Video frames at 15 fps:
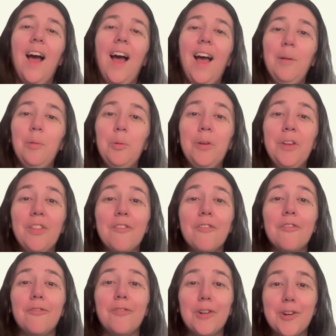I will be the
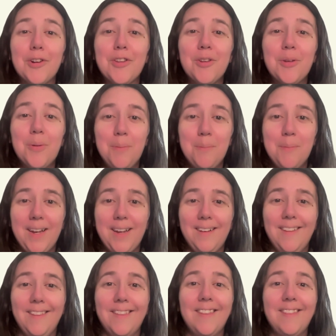first to admit
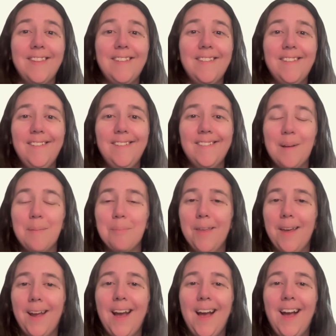that this is
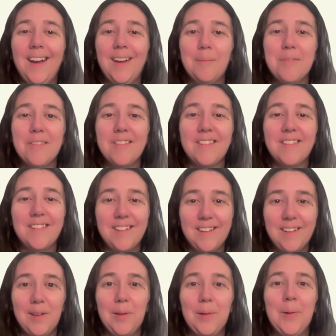something I am
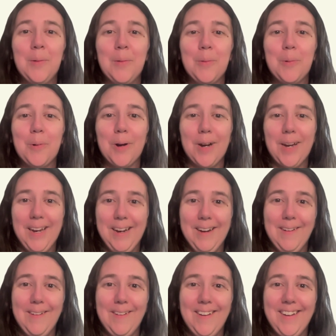still
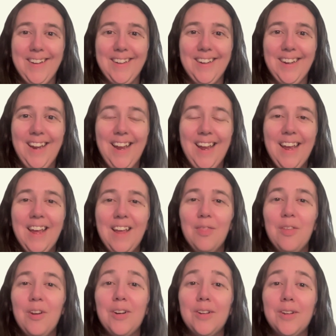working on.
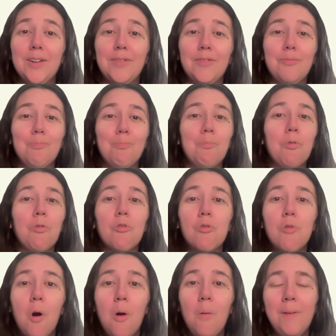There are
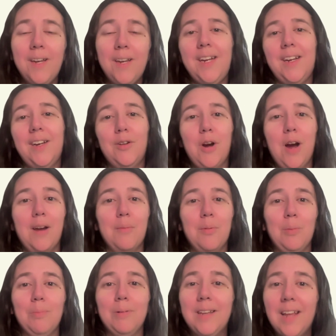so many
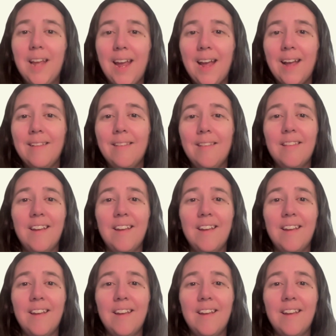incredible plants,